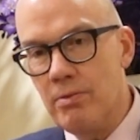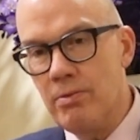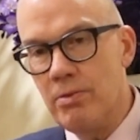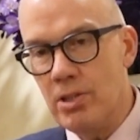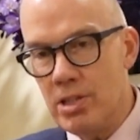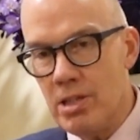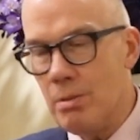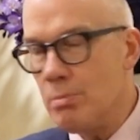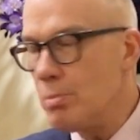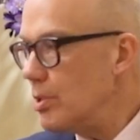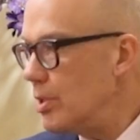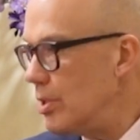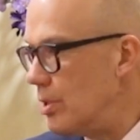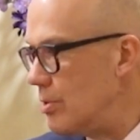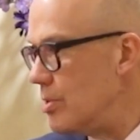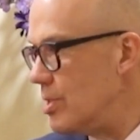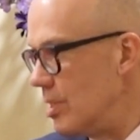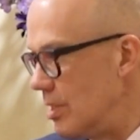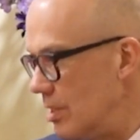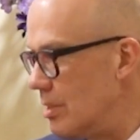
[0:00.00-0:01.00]
for example,
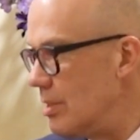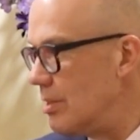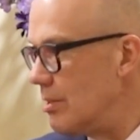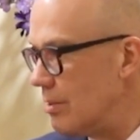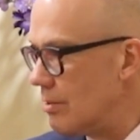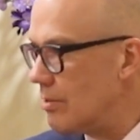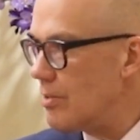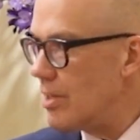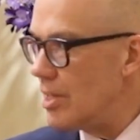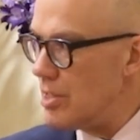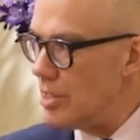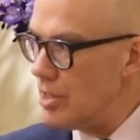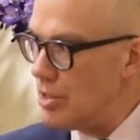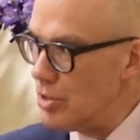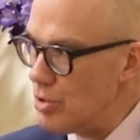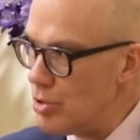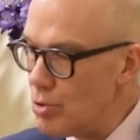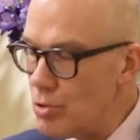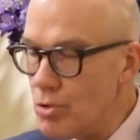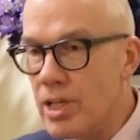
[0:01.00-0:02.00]
using the Great Teaching
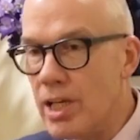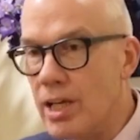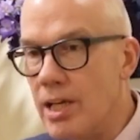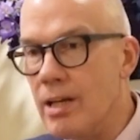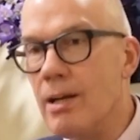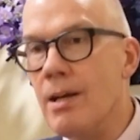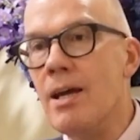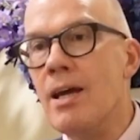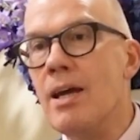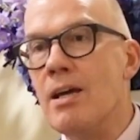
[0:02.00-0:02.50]
Toolkit,